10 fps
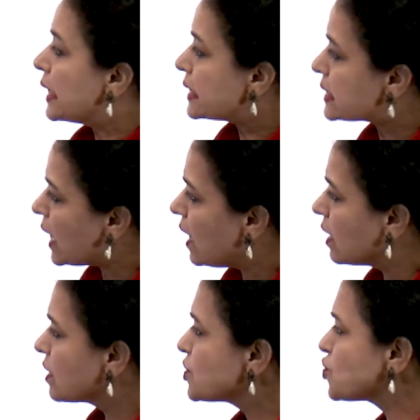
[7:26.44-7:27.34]
Dark,
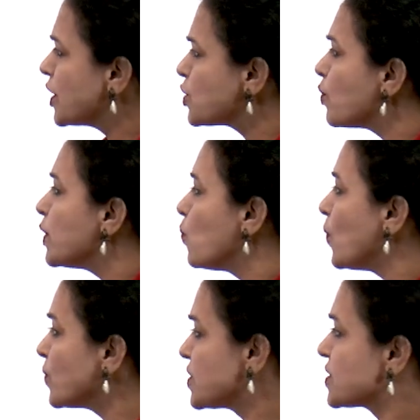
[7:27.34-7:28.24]
shadowy
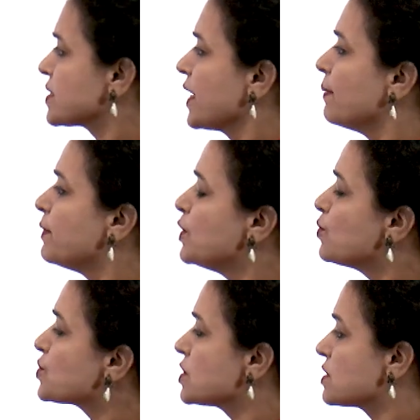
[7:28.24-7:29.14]
woods can be used
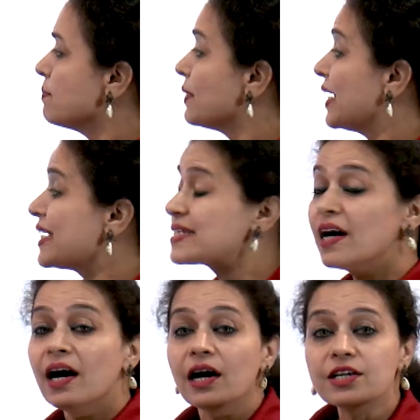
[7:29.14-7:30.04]
to symbolize
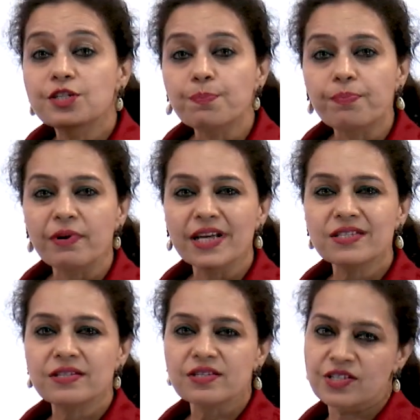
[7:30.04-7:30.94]
a
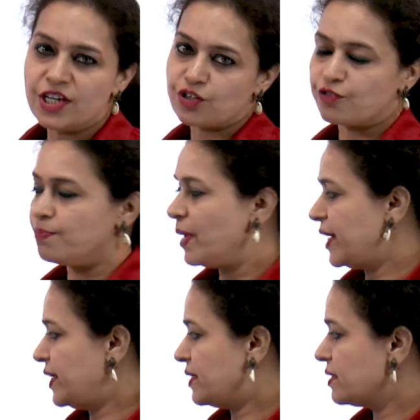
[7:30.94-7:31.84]
depressed state of mind.
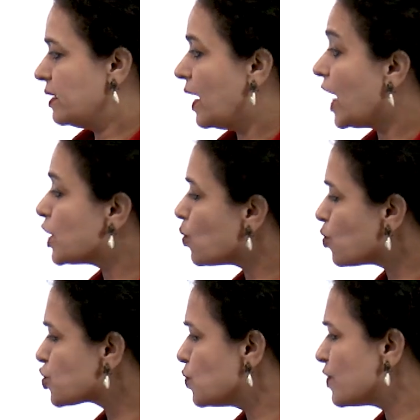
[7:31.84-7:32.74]
An
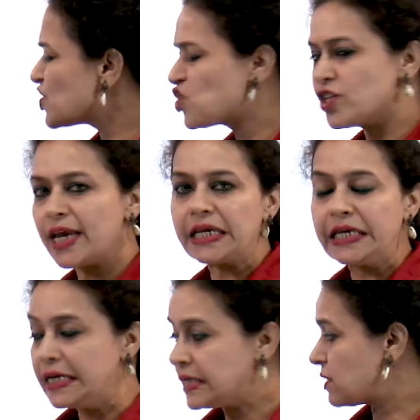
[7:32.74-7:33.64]
ocean with
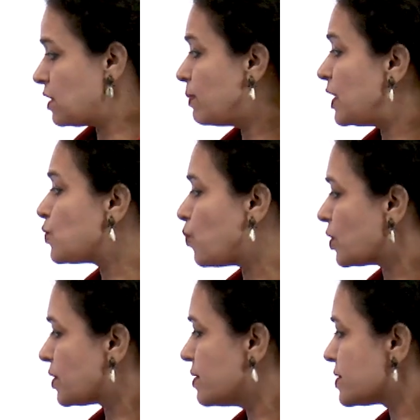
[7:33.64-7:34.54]
shaky, turbulent
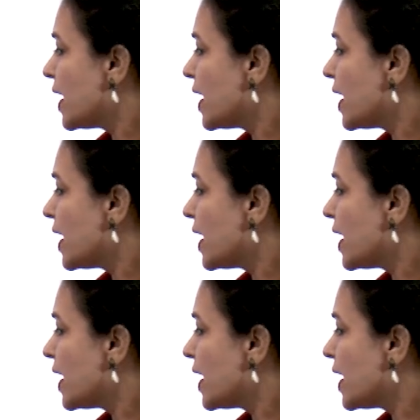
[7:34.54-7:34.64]
waters